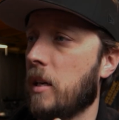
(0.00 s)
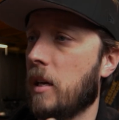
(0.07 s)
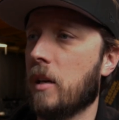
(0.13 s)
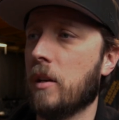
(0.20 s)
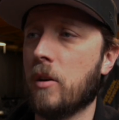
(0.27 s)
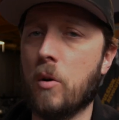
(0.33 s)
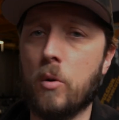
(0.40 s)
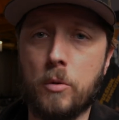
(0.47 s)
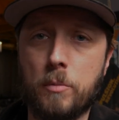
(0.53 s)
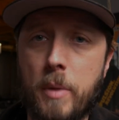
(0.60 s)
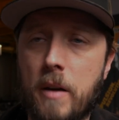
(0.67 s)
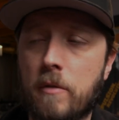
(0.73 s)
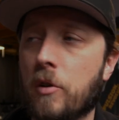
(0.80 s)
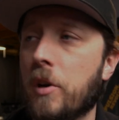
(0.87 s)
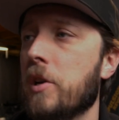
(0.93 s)
get a cold
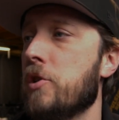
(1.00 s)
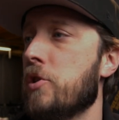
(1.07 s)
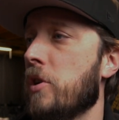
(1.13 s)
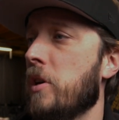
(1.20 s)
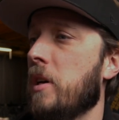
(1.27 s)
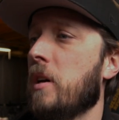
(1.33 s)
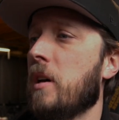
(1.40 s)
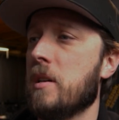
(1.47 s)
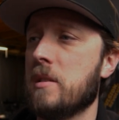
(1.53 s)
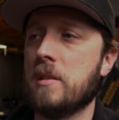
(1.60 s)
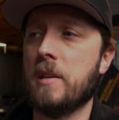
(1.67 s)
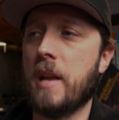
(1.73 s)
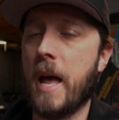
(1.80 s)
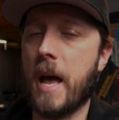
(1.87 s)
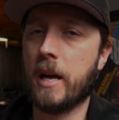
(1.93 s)
beverage, a
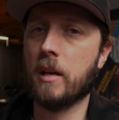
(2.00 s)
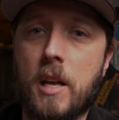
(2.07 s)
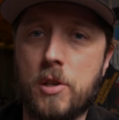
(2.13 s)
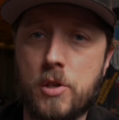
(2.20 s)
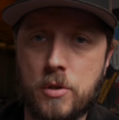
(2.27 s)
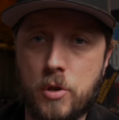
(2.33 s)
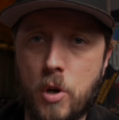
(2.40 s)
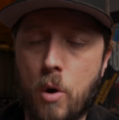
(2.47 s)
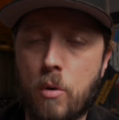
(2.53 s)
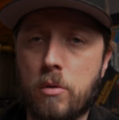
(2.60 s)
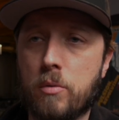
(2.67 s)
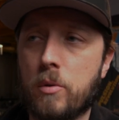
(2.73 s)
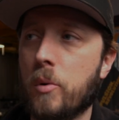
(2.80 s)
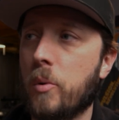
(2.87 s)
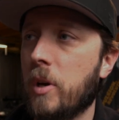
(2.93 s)
snack, and just go
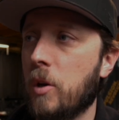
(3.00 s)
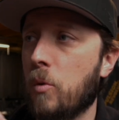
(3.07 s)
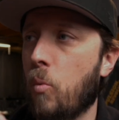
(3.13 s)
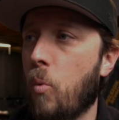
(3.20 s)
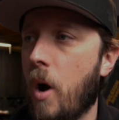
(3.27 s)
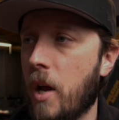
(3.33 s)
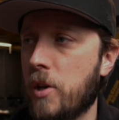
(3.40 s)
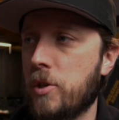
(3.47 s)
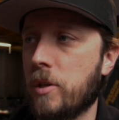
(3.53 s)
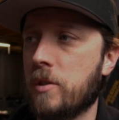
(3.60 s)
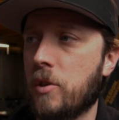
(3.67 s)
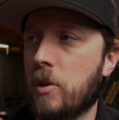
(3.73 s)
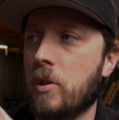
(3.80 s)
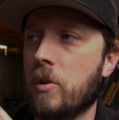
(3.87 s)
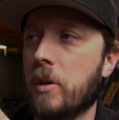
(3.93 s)
through and watch it
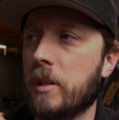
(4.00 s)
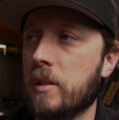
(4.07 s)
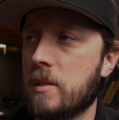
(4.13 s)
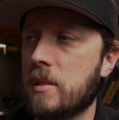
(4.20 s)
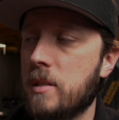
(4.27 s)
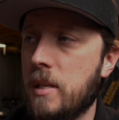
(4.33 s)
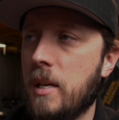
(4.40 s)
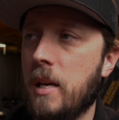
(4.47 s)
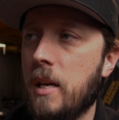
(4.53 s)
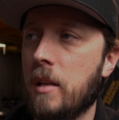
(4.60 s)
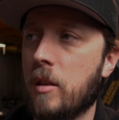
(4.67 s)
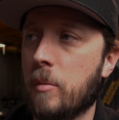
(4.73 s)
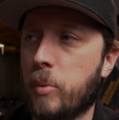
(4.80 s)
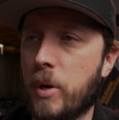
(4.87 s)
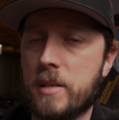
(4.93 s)
so you can see
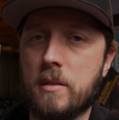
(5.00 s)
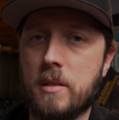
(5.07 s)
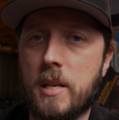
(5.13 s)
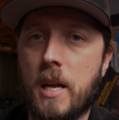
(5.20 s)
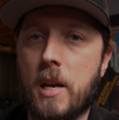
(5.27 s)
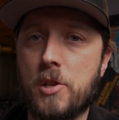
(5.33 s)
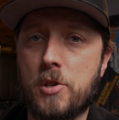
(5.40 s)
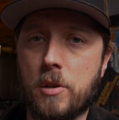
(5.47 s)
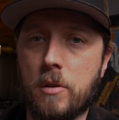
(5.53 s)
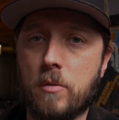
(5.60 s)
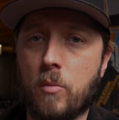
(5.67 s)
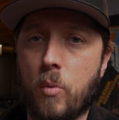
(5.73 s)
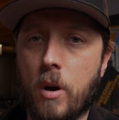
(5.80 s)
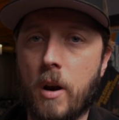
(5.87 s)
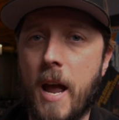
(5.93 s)
the
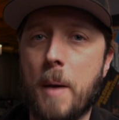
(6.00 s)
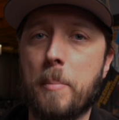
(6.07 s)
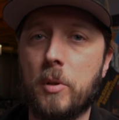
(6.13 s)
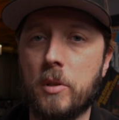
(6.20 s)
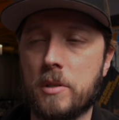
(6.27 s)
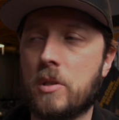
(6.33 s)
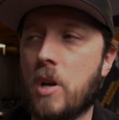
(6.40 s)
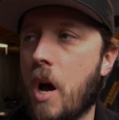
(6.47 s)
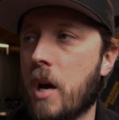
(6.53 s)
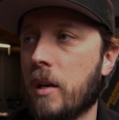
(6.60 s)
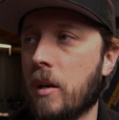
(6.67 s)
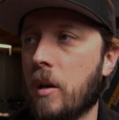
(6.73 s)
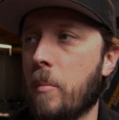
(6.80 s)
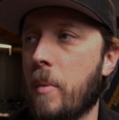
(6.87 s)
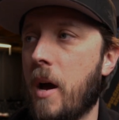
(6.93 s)
presentation where Apple is
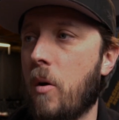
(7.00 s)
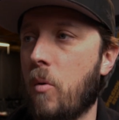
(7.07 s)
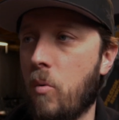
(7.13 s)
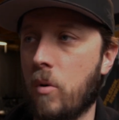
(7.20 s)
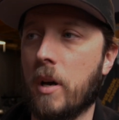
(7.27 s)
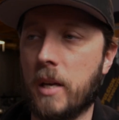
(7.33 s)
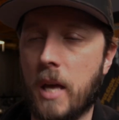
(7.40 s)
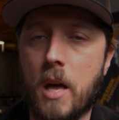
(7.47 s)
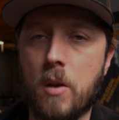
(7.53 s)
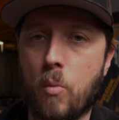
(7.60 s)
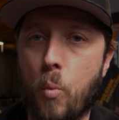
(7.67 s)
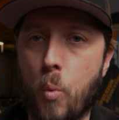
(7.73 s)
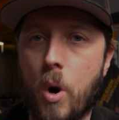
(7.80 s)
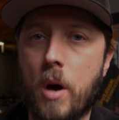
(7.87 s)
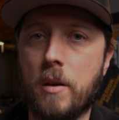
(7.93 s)
talking about,
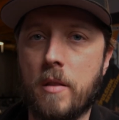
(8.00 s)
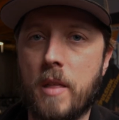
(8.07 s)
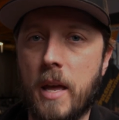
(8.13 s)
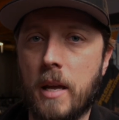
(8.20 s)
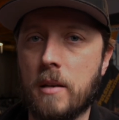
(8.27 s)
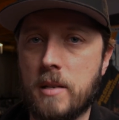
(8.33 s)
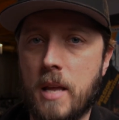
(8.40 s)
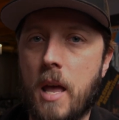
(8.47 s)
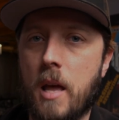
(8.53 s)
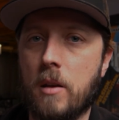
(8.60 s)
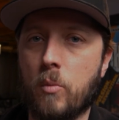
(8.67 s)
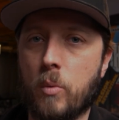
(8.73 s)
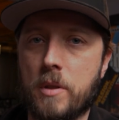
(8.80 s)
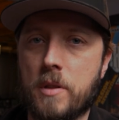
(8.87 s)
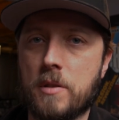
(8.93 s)
again, what they
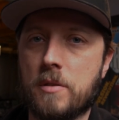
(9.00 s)
intend with the